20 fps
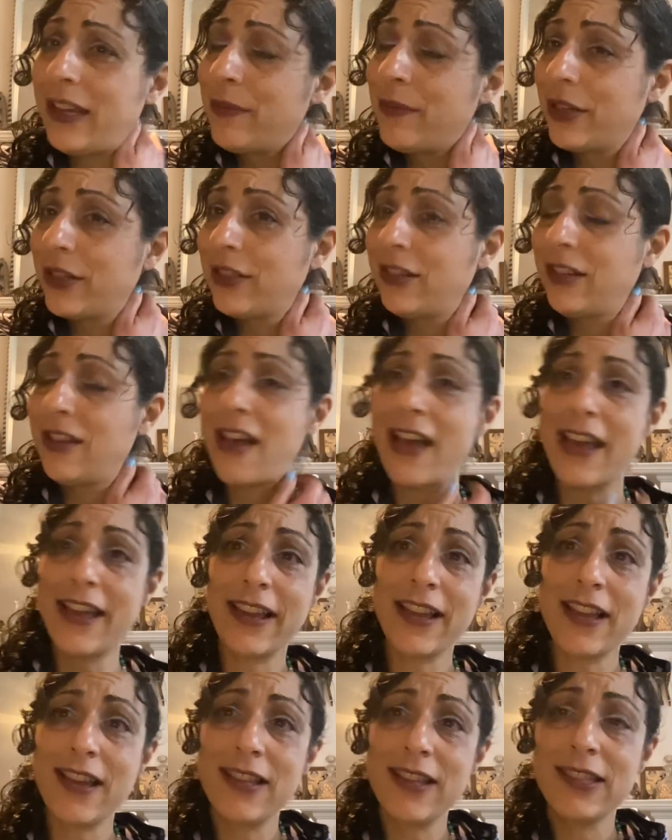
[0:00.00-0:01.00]
I'm not going to lie. I
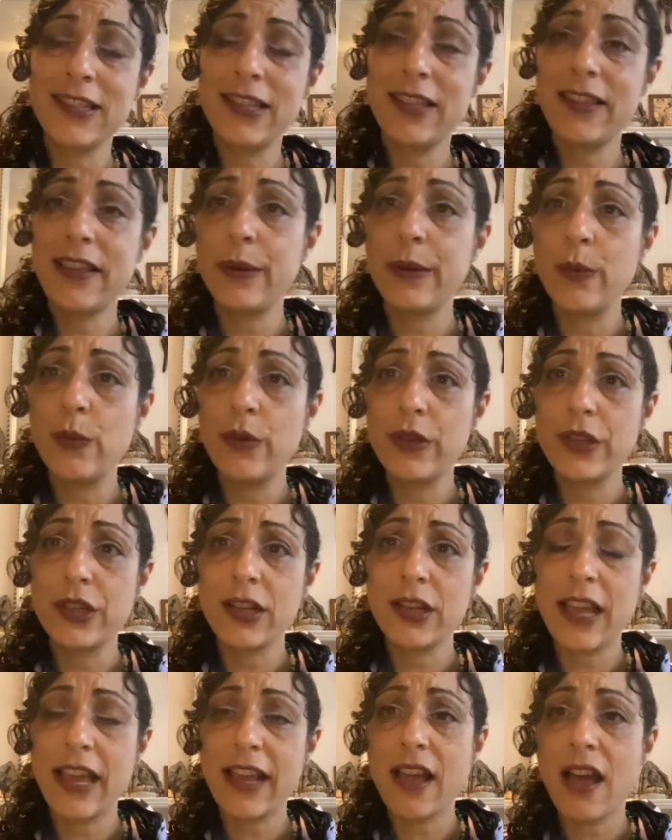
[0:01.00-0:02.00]
can't sit there and watch
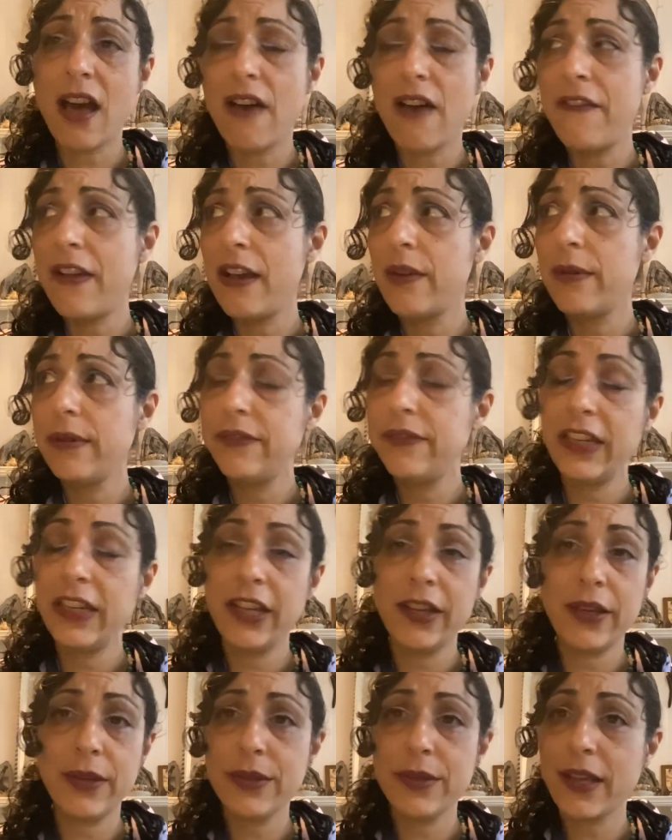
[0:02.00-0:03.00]
like half hour
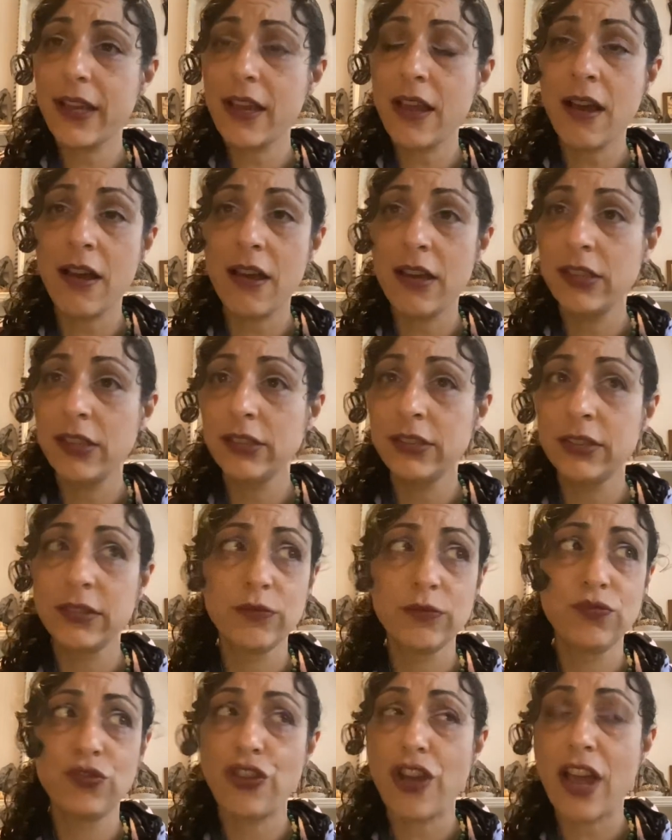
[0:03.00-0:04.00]
videos. I can't
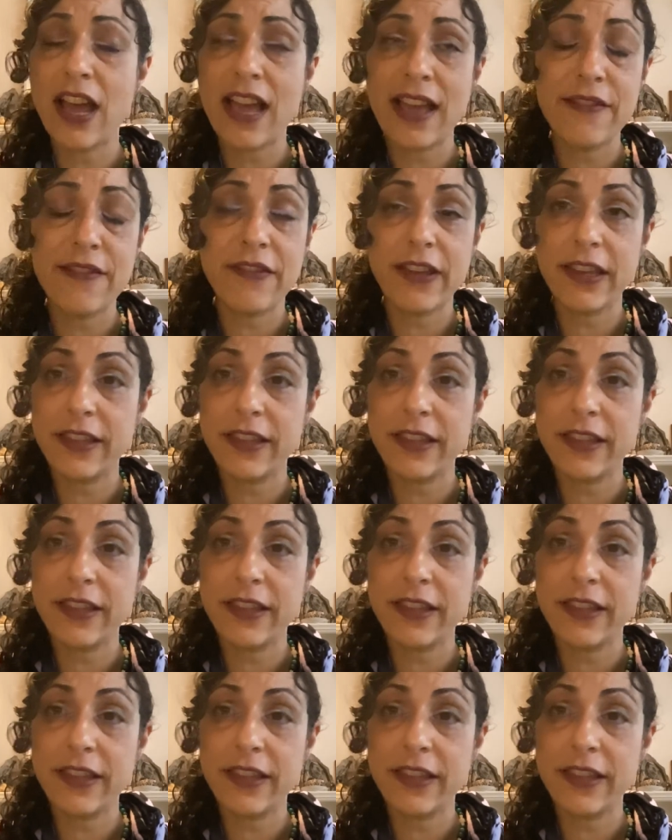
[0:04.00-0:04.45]
drive.